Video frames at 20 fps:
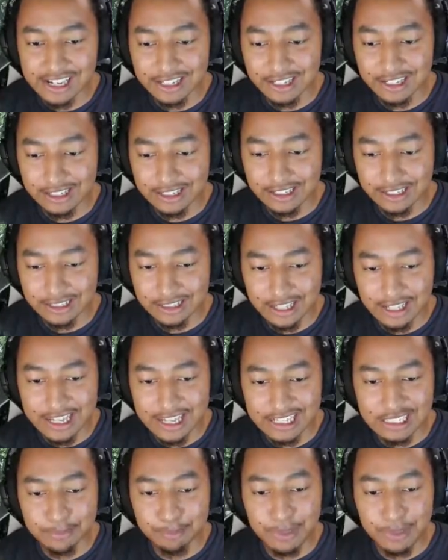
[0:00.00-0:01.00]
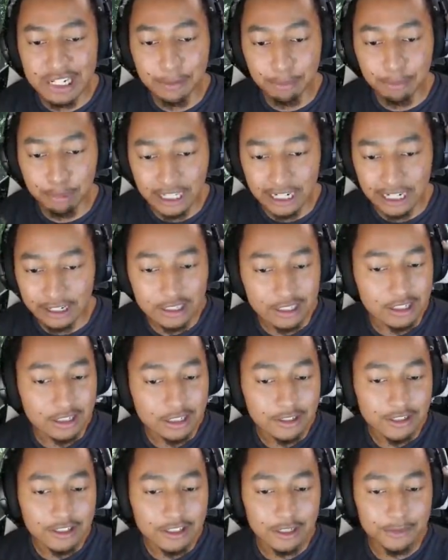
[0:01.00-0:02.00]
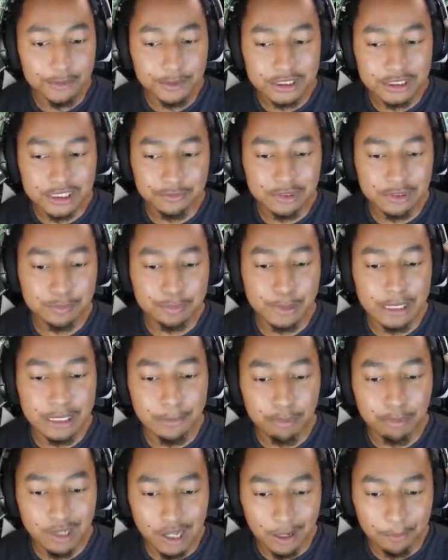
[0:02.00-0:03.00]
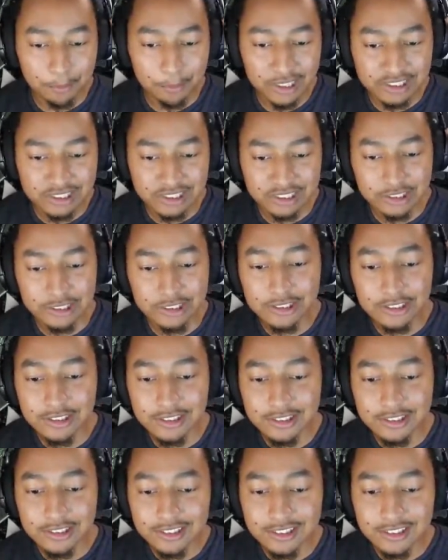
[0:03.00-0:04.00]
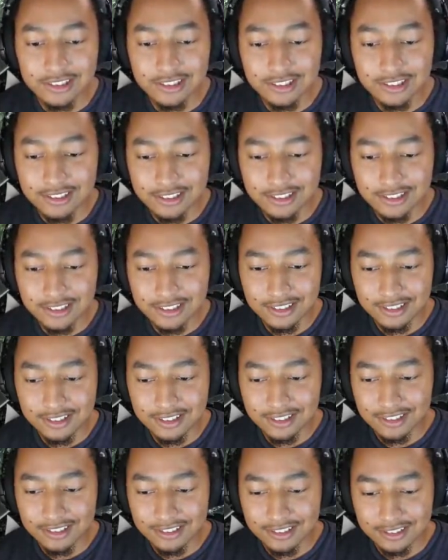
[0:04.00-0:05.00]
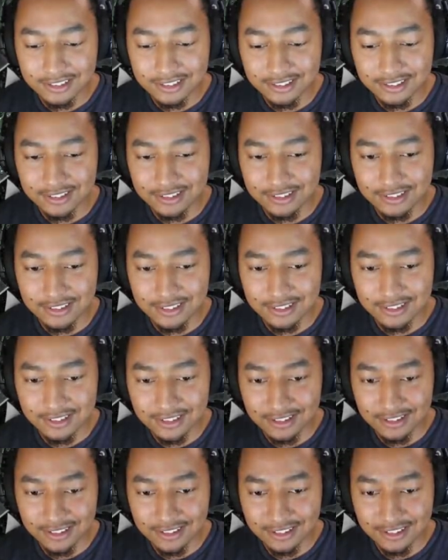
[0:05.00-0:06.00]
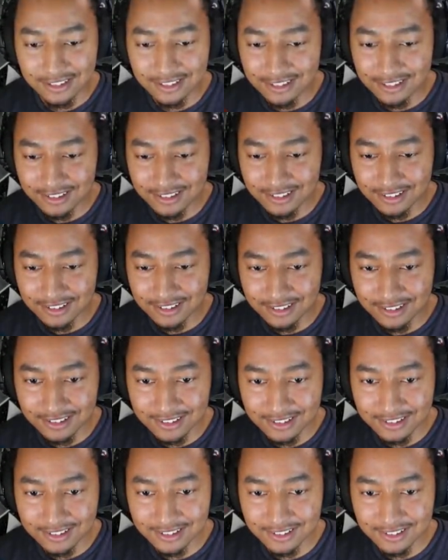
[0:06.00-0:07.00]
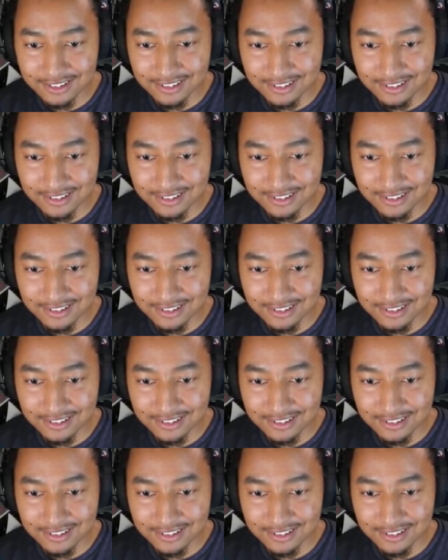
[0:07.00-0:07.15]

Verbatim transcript: yeah. Yeah, spin the block. Mm -hmm. Come, come spin the block. Yeah, uh huh. Hey, come uh-huh, on. Uh-huh. Remember that one night? nah, one night? come back.